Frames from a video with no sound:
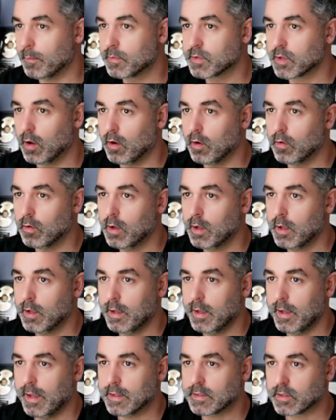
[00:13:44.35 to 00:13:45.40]
So
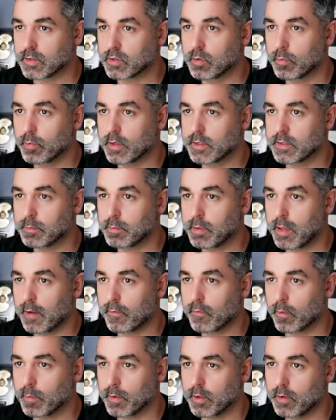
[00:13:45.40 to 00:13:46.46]
it's a super easy
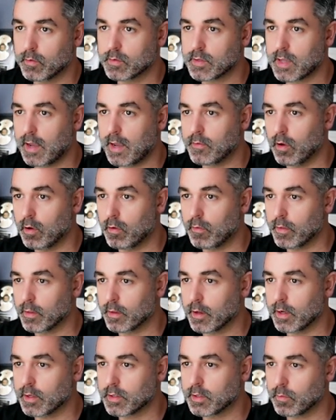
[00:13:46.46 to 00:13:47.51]
platform to use. I have no
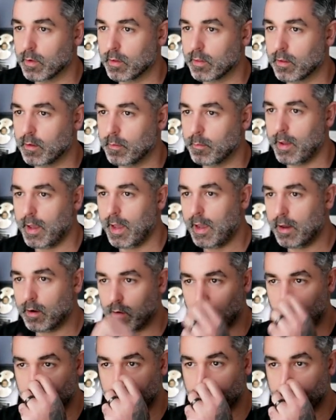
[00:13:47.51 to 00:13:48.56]
affiliation with them at all.